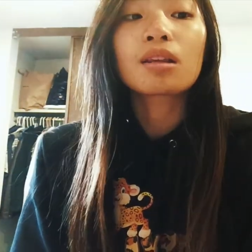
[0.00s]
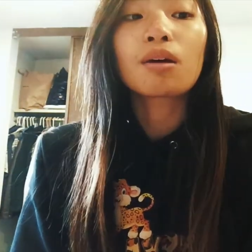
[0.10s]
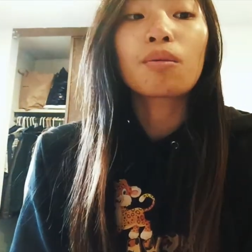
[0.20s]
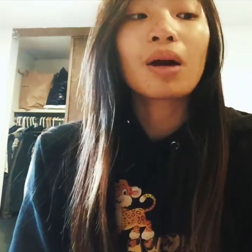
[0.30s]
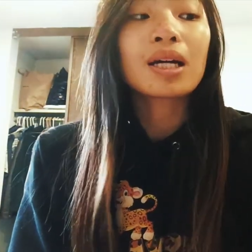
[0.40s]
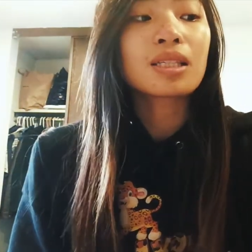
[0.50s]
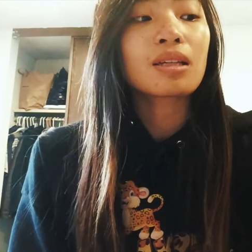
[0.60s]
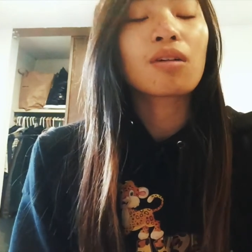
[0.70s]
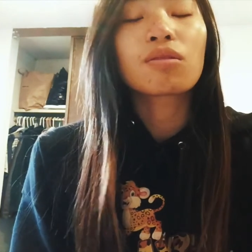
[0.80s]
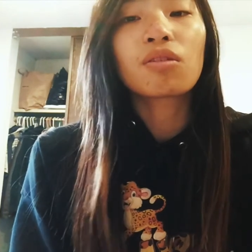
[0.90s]
the
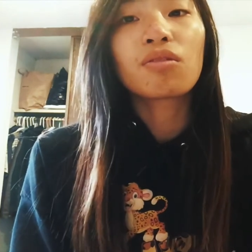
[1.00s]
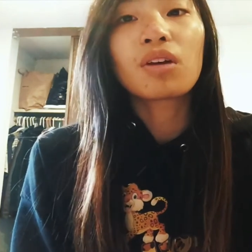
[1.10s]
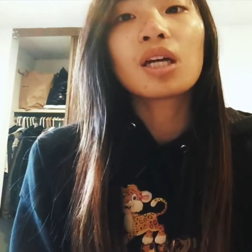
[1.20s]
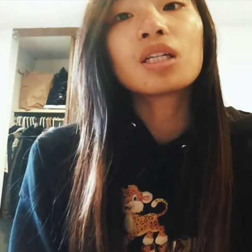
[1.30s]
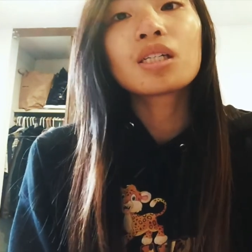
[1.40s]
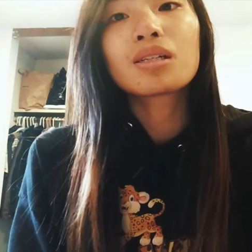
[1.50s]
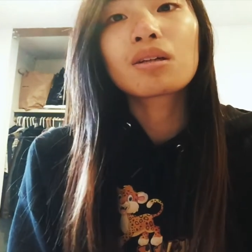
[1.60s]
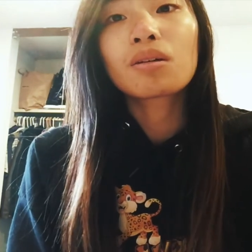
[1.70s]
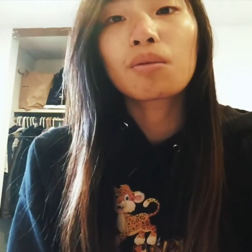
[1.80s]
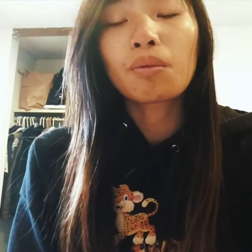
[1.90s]
rest of the fish
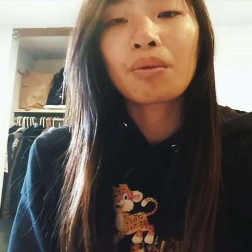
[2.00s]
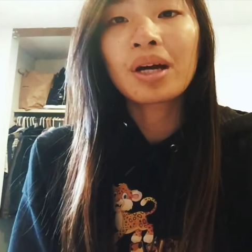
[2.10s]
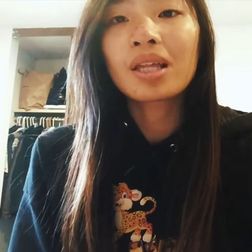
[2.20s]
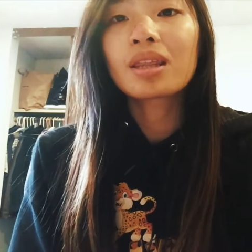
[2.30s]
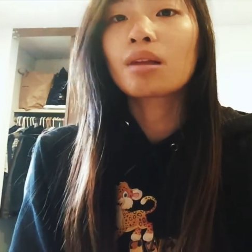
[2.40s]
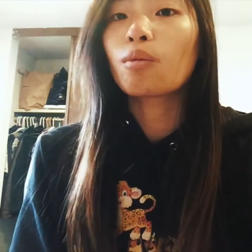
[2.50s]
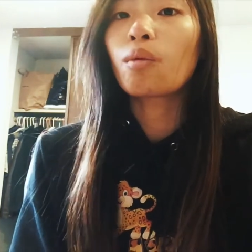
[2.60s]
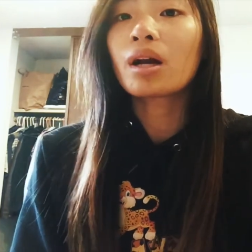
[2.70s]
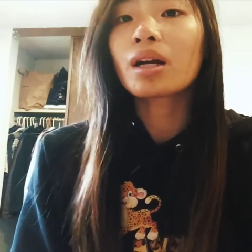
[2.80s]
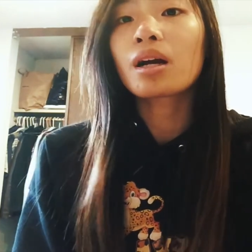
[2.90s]
with
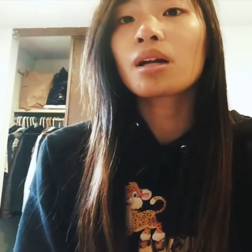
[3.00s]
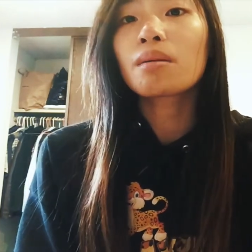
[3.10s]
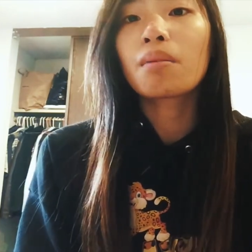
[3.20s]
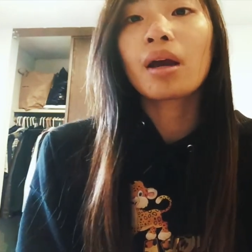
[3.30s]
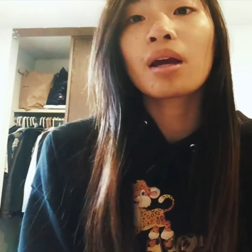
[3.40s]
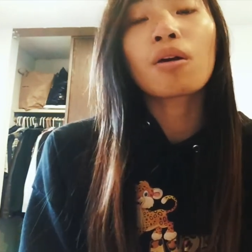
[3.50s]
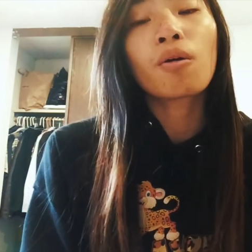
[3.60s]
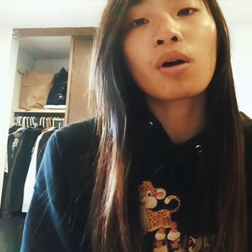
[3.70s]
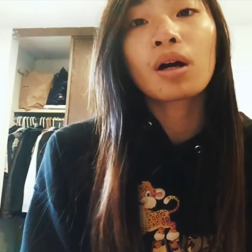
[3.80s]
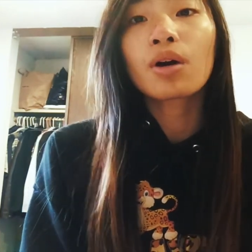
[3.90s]
watercolor paint
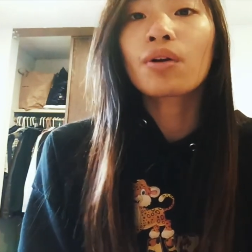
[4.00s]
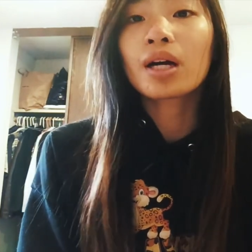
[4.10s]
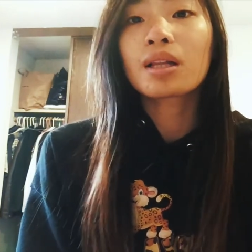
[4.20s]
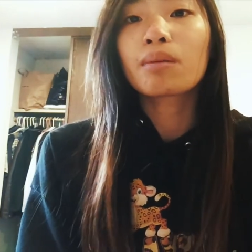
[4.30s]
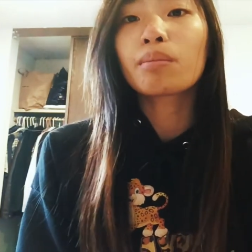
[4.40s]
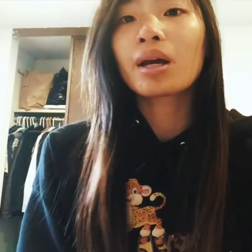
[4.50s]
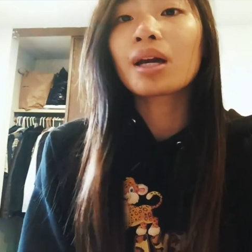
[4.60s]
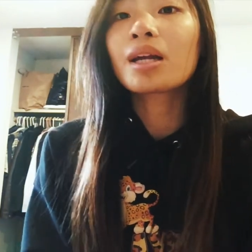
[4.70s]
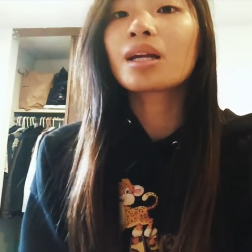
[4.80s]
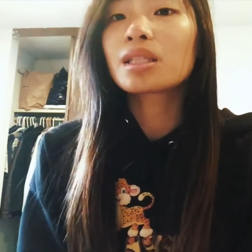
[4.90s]
or acrylic
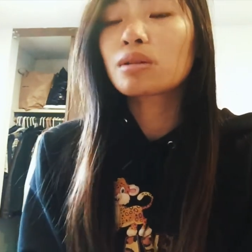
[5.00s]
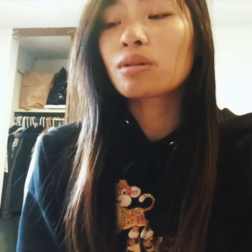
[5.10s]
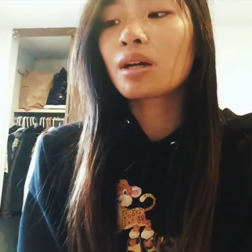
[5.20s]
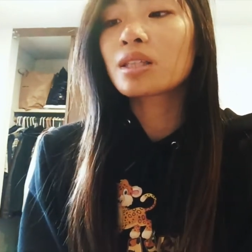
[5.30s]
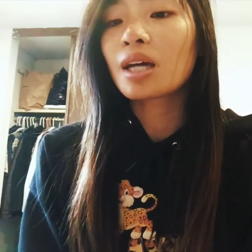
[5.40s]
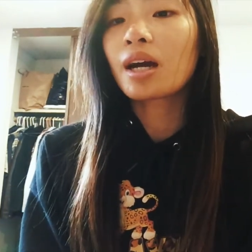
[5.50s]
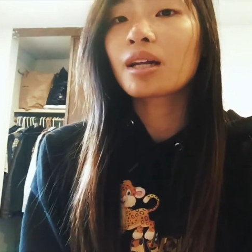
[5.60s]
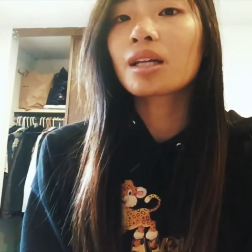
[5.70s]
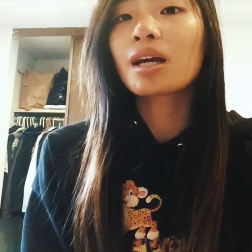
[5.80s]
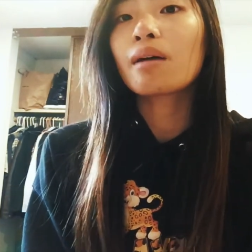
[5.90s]
paint. It's entirely